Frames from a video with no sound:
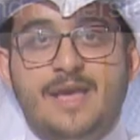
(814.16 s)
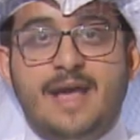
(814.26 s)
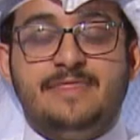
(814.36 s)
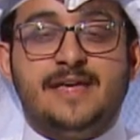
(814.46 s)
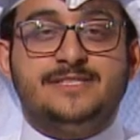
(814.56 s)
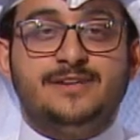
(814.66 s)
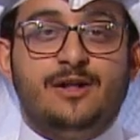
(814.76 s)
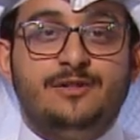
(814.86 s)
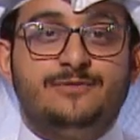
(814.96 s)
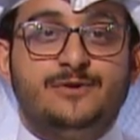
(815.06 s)
And that's
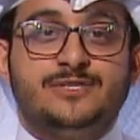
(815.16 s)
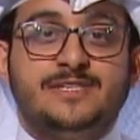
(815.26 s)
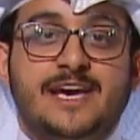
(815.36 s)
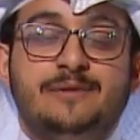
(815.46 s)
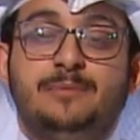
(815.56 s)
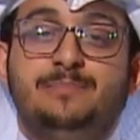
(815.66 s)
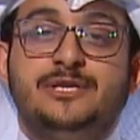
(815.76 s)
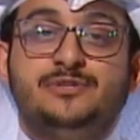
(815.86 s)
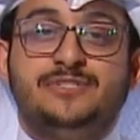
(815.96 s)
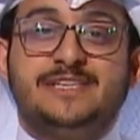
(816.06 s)
all for today, but
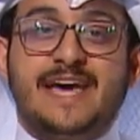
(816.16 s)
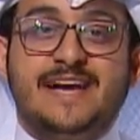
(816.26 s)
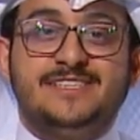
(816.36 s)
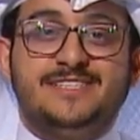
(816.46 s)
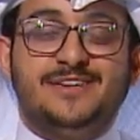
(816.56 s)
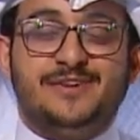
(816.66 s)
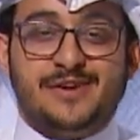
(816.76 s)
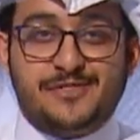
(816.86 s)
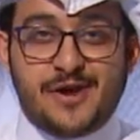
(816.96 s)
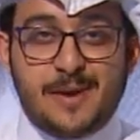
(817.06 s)
be sure to catch us on
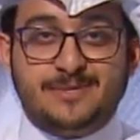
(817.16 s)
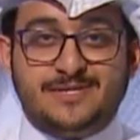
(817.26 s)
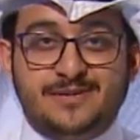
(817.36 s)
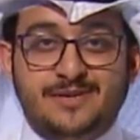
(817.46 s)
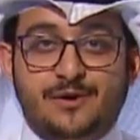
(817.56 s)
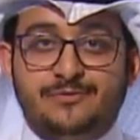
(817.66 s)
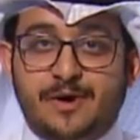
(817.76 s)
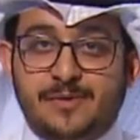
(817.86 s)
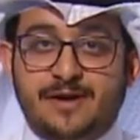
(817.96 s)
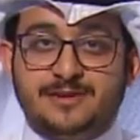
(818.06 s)
another episode of
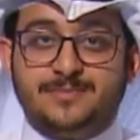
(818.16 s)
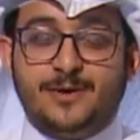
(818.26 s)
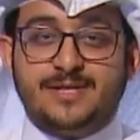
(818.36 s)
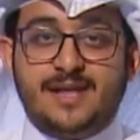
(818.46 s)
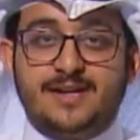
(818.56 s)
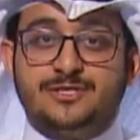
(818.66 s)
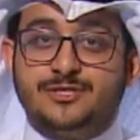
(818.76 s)
Ramdan Spotlights